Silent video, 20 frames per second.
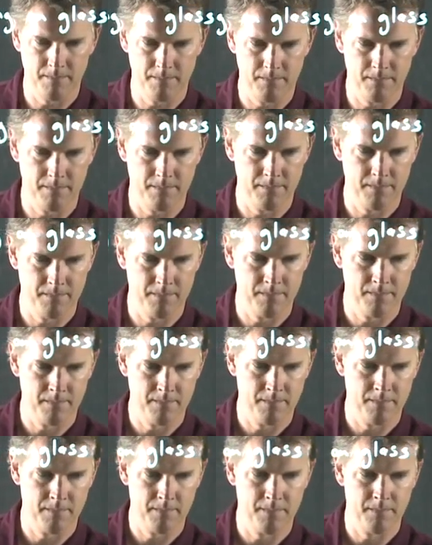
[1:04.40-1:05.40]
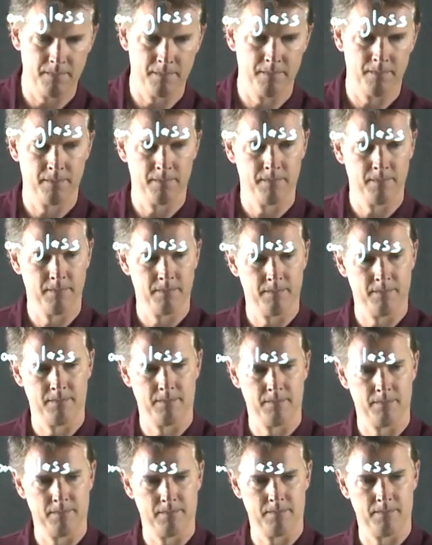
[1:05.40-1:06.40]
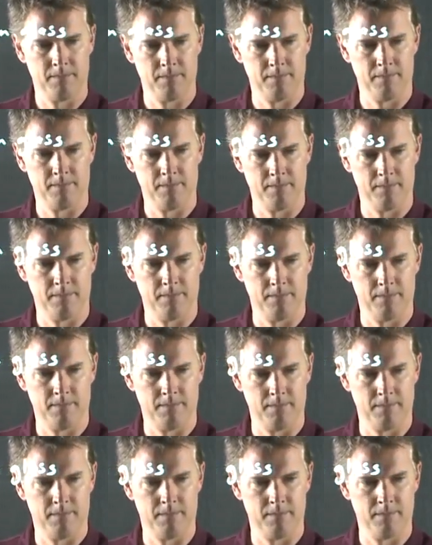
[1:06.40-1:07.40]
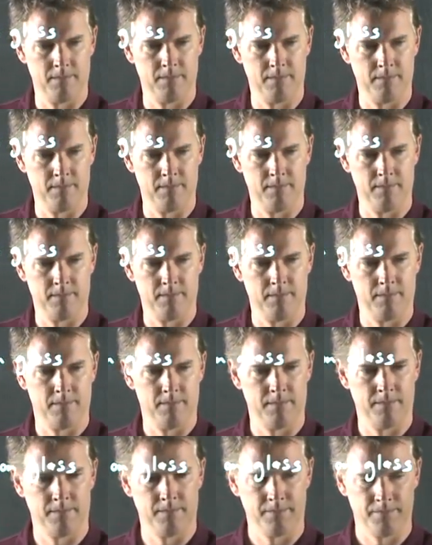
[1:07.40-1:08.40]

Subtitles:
[no speech]